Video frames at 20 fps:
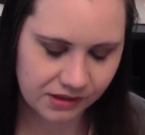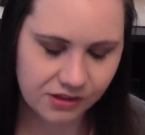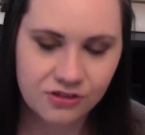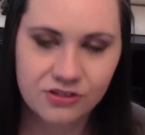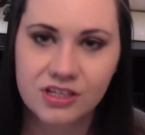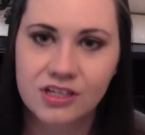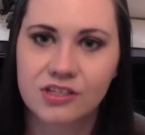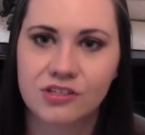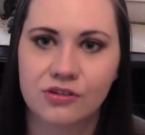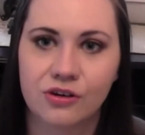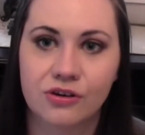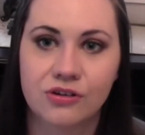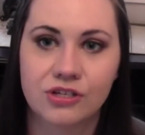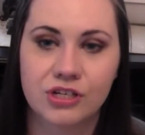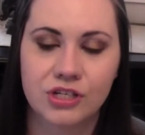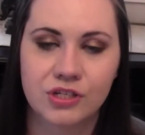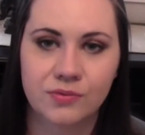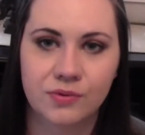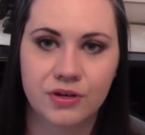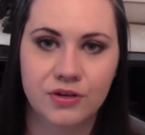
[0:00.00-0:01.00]
There's
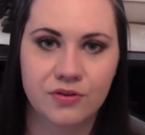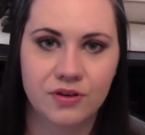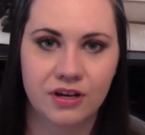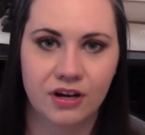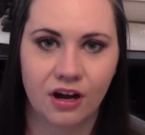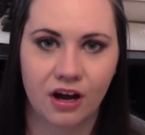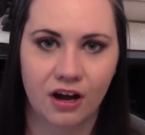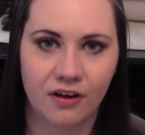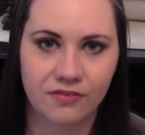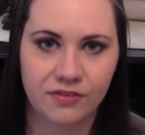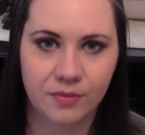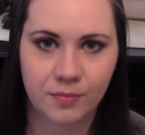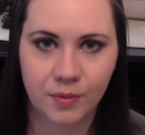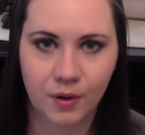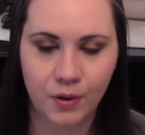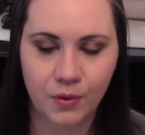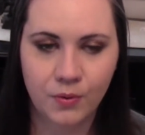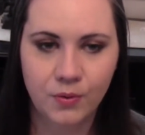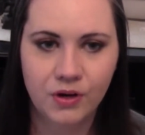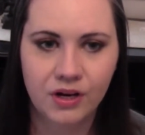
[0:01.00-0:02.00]
excursions where you get off the
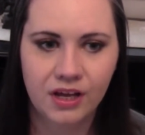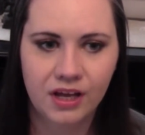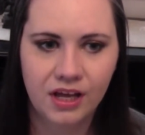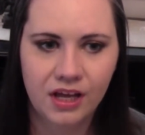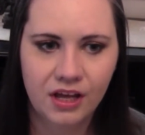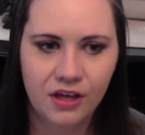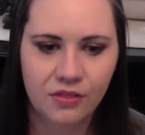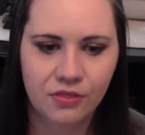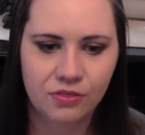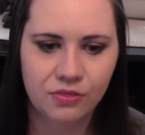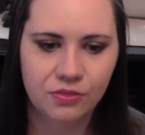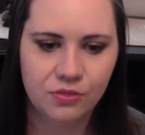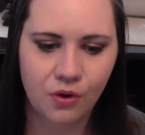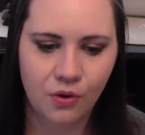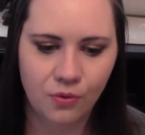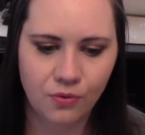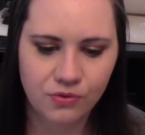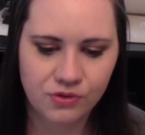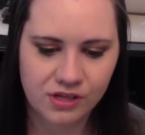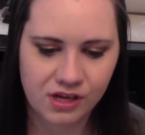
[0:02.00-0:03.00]
boat.
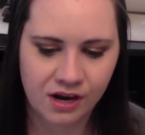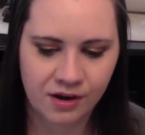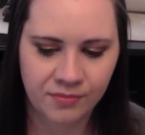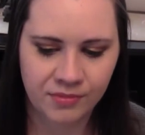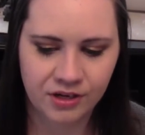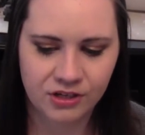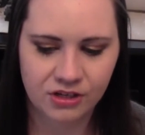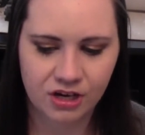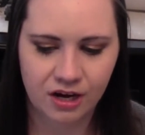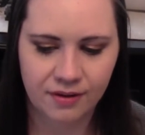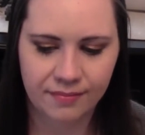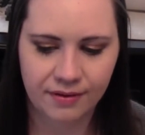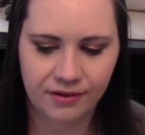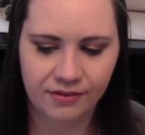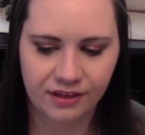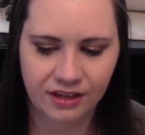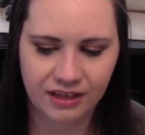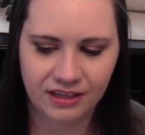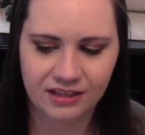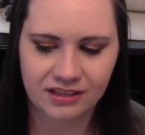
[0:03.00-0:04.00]
Those I'm going to talk about
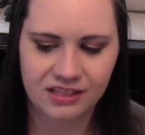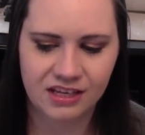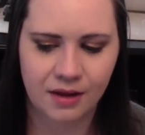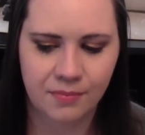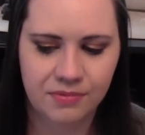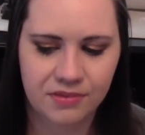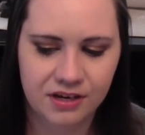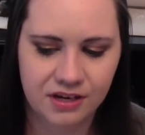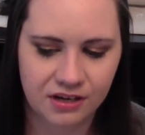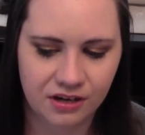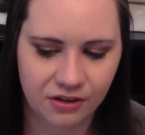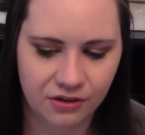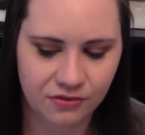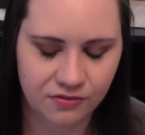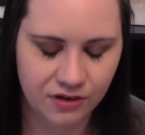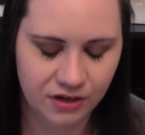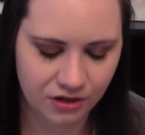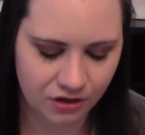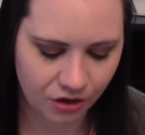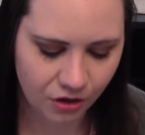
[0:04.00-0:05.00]
like in depth in another
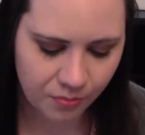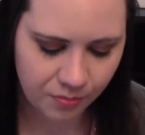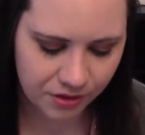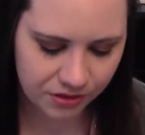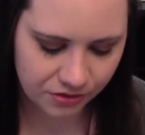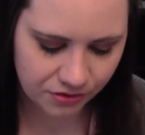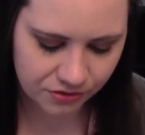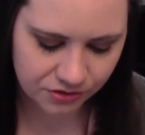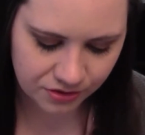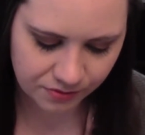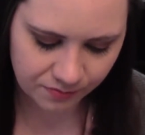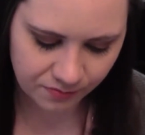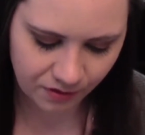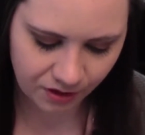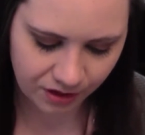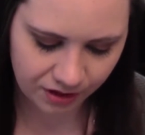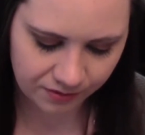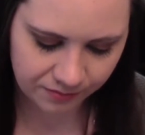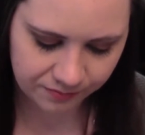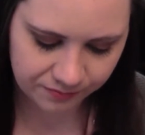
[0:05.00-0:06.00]
video, but those are
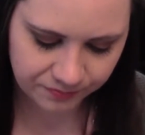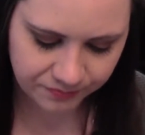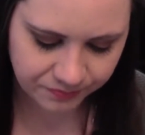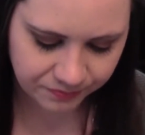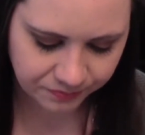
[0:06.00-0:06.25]
fun.